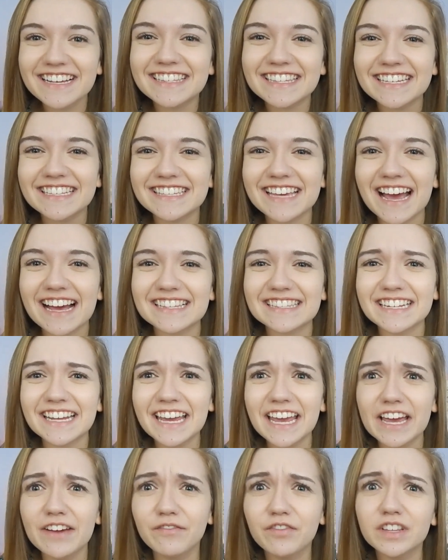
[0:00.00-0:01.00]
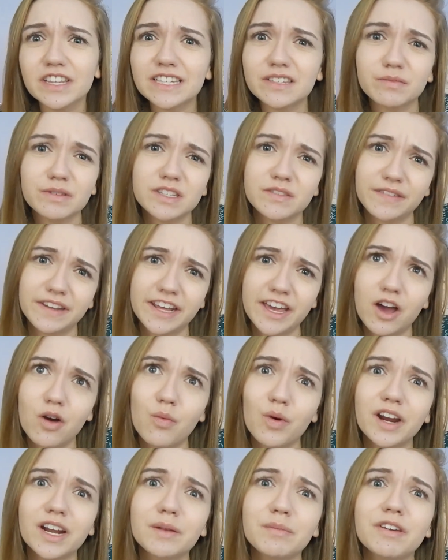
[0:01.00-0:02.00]
guys, it's Cassidy, and for this week's
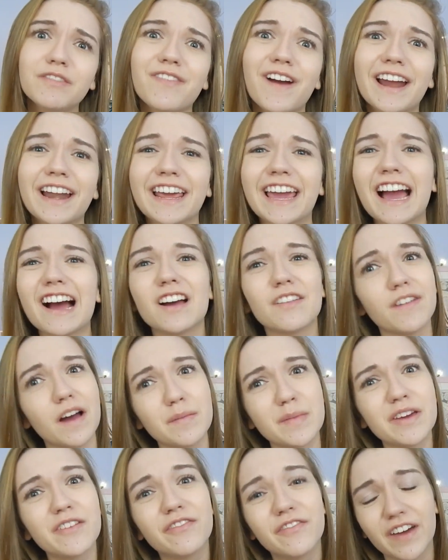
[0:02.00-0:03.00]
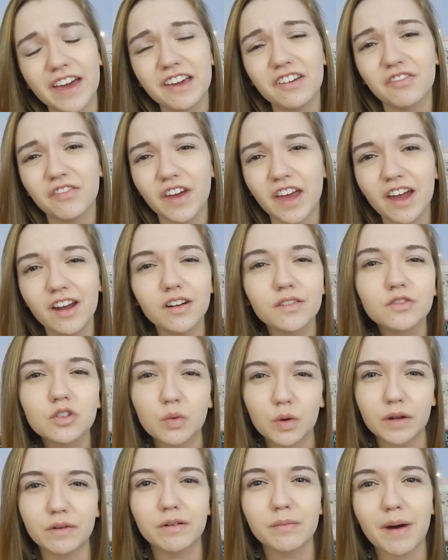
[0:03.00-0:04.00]
video, we're gonna be finding out if I'm a fake fan of
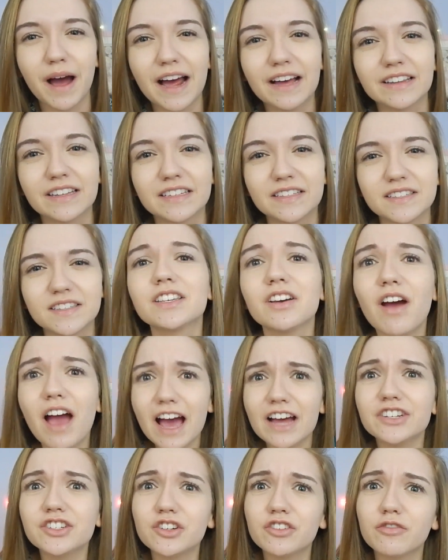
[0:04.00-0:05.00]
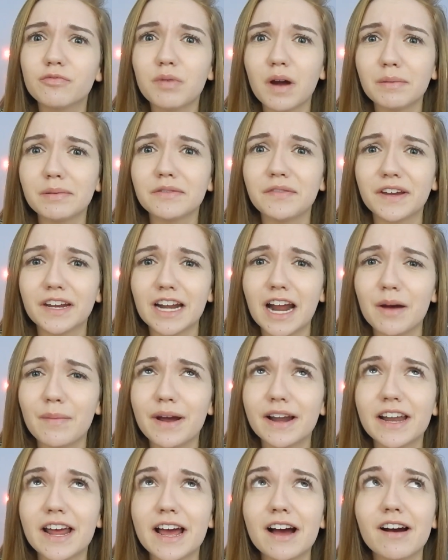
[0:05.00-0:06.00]
21 Pilots. So as you've probably figured out
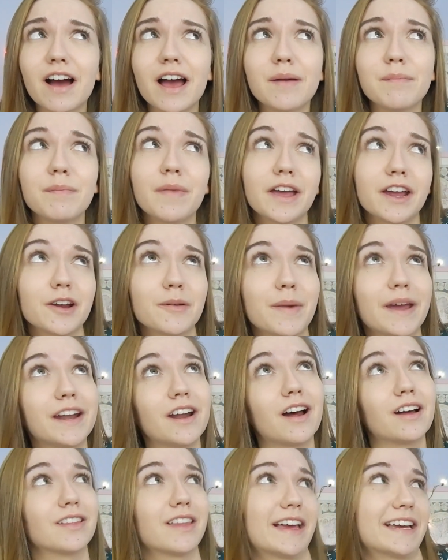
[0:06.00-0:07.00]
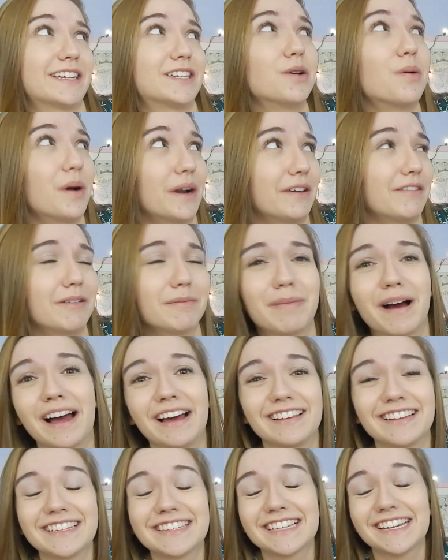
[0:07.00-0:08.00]
by now, I may or may not like 21
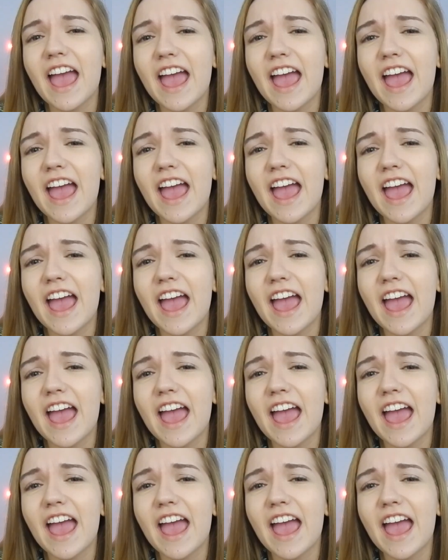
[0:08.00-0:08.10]
Pilots,